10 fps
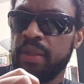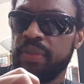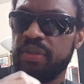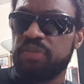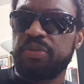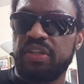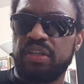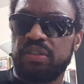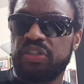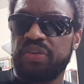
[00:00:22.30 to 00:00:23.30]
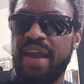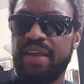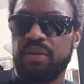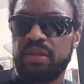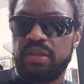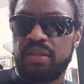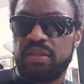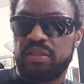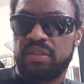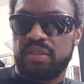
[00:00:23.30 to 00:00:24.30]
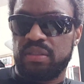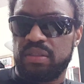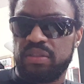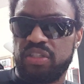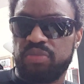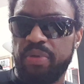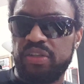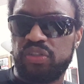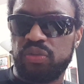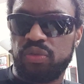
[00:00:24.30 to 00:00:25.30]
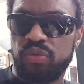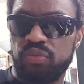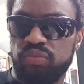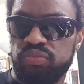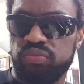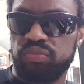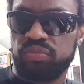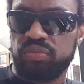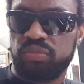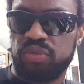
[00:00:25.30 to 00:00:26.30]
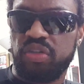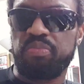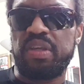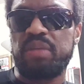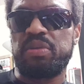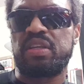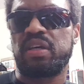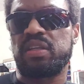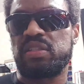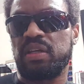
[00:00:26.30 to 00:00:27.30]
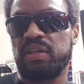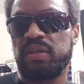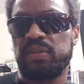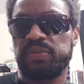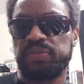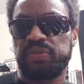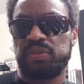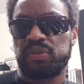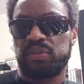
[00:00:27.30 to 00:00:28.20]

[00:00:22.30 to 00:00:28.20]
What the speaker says: This particular track is special to me because of